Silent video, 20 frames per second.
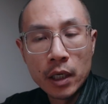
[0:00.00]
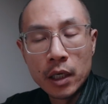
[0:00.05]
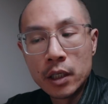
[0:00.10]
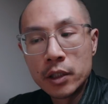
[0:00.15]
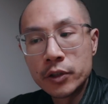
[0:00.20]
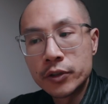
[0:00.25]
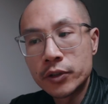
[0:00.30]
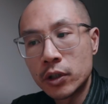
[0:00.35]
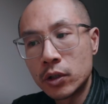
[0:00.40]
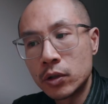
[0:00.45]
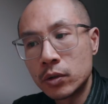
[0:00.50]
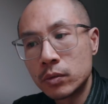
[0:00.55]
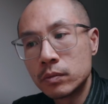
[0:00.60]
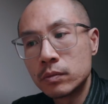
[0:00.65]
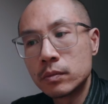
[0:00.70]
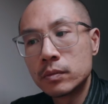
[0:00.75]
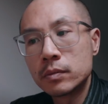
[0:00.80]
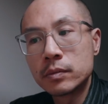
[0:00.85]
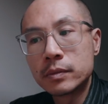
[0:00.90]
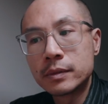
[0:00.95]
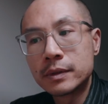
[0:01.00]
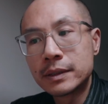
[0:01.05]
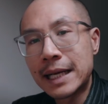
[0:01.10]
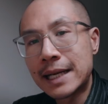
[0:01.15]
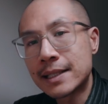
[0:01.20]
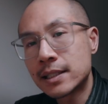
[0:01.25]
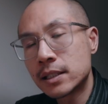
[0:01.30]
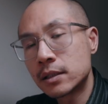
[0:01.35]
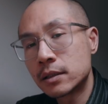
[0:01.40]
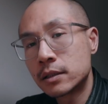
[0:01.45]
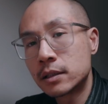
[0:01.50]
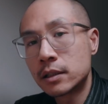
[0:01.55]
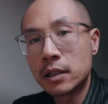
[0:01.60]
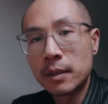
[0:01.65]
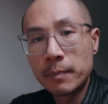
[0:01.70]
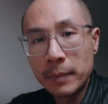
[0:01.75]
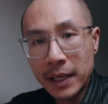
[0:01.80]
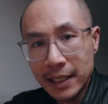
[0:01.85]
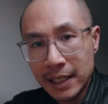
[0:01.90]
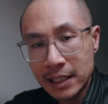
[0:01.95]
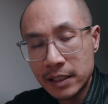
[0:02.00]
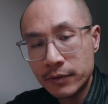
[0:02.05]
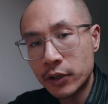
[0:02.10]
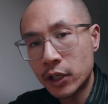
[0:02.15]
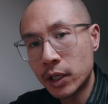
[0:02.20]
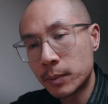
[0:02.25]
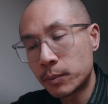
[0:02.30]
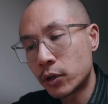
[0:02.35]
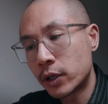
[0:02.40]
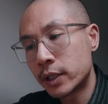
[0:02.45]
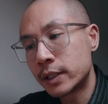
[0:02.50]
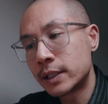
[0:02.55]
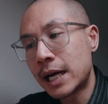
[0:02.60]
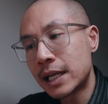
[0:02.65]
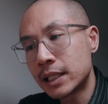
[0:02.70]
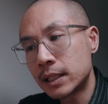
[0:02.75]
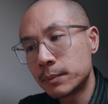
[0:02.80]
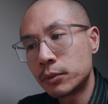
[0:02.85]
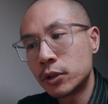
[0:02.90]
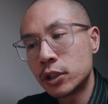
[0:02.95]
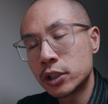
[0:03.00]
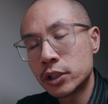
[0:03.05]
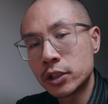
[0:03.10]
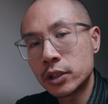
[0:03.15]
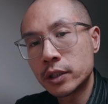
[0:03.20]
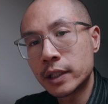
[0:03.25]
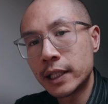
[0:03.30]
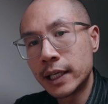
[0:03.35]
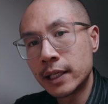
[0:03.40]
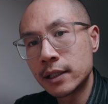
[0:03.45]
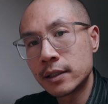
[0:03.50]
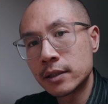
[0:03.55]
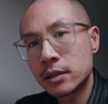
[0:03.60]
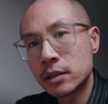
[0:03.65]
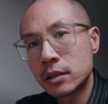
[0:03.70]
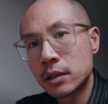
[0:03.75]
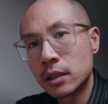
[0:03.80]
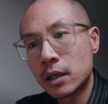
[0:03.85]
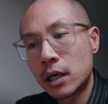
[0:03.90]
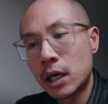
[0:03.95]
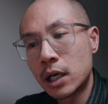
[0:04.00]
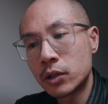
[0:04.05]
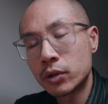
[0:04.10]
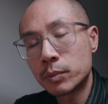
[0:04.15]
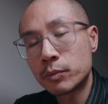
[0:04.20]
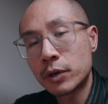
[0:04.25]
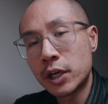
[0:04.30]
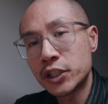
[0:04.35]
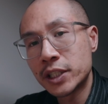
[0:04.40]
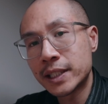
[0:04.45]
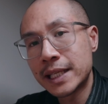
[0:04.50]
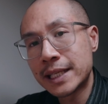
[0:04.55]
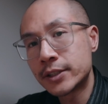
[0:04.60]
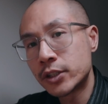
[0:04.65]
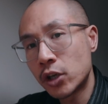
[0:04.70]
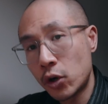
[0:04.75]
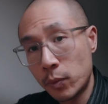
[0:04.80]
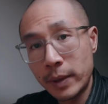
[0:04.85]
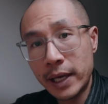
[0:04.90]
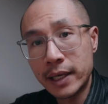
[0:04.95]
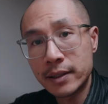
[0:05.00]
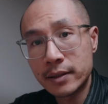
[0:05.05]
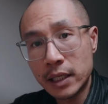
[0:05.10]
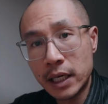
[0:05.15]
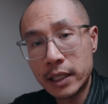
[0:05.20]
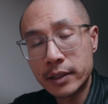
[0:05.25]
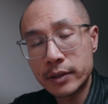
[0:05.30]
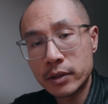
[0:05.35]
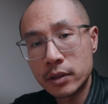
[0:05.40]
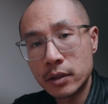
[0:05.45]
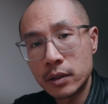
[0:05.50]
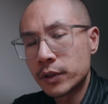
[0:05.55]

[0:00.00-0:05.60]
So to me, that's very important, not to push things onto a project that don't make sense.